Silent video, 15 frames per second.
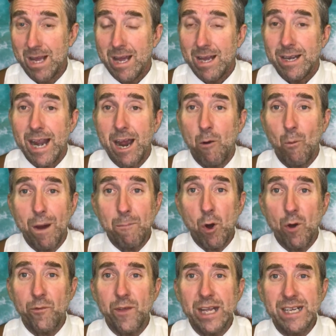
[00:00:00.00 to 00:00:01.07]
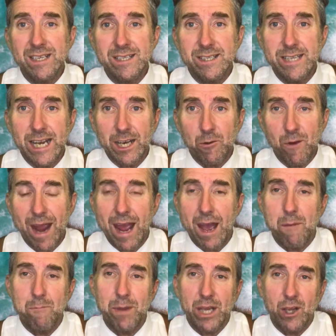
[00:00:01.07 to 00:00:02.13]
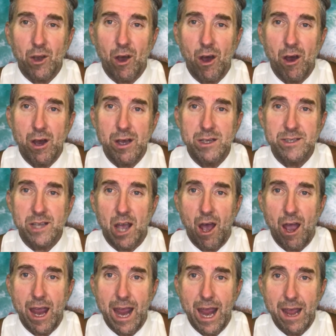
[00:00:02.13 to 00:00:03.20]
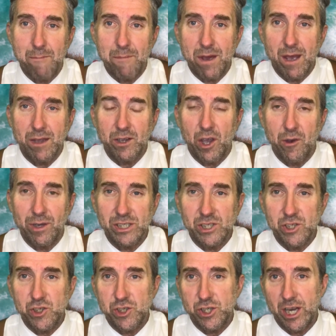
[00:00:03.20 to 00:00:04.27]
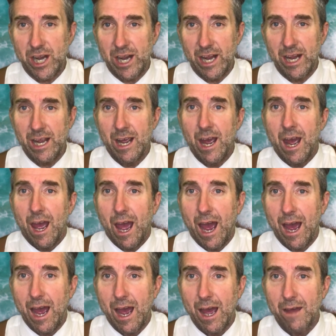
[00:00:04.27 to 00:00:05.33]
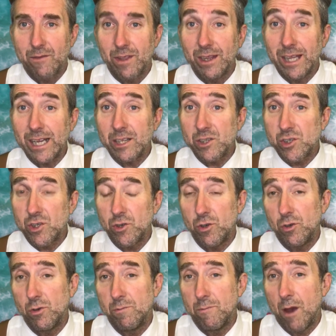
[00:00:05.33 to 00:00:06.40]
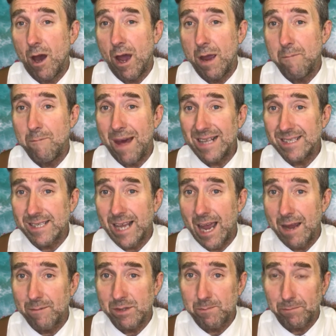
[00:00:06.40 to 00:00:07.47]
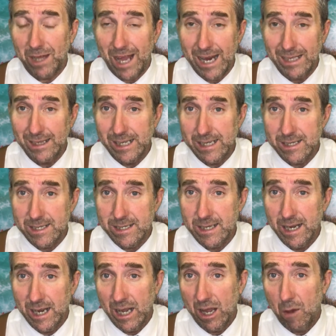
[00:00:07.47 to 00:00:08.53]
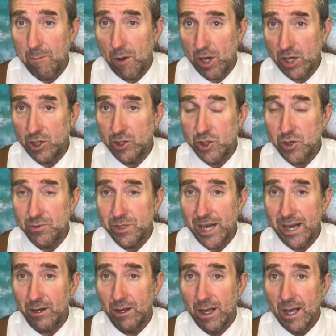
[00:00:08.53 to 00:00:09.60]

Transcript: Now, one more thing, stick around because I am going to share uh, the link to my Maths Games playlist on my YouTube channel.